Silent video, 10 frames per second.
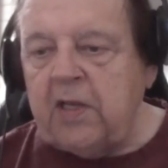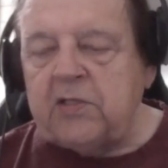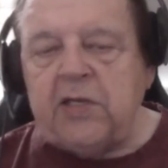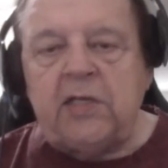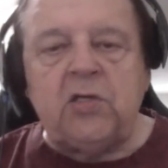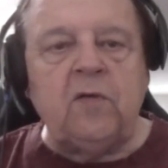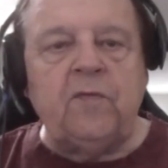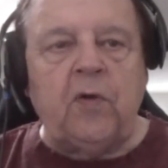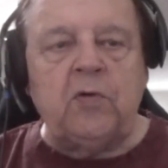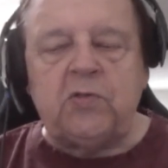Stay tuned,
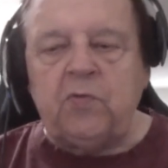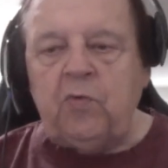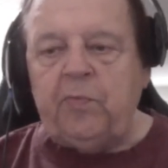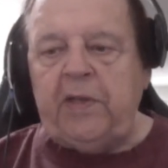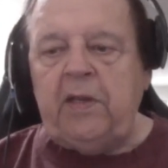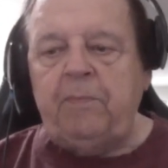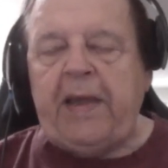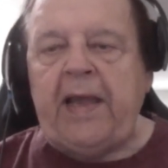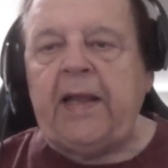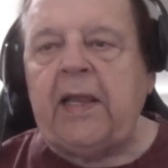folks. We'll be
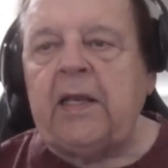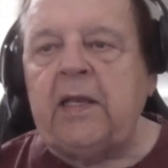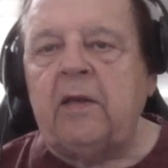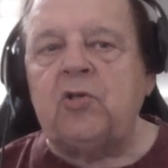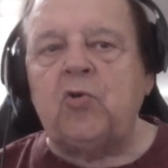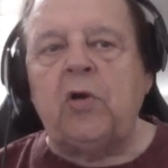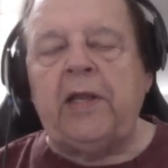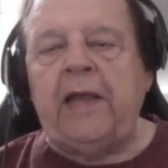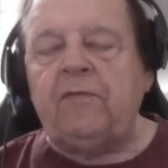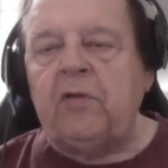back, and,
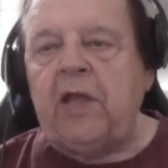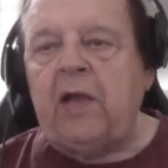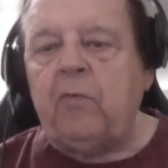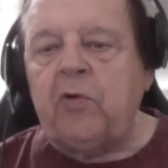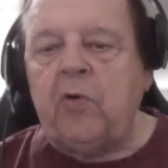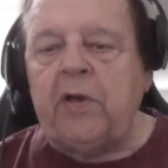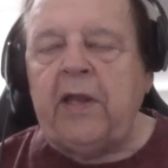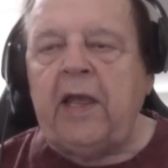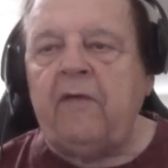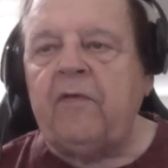shortly after that, we're going
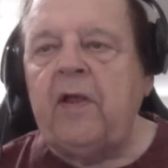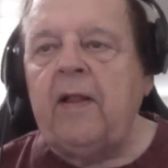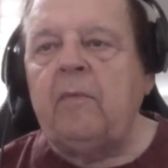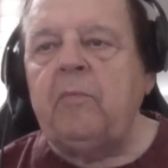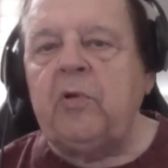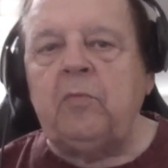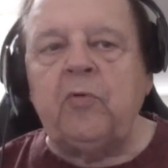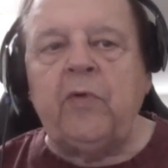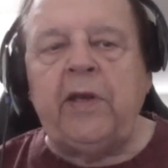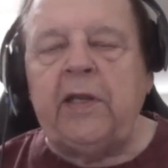to have Bill
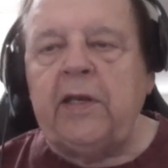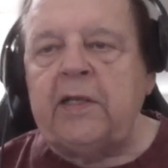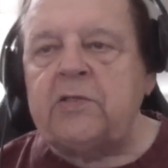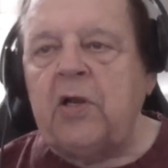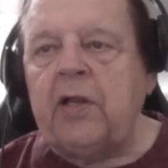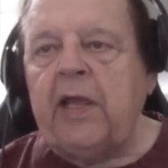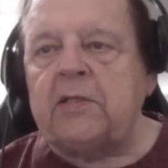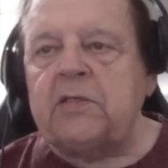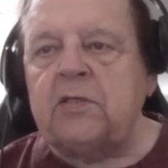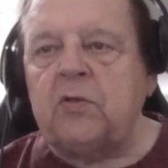Meridian as our guest.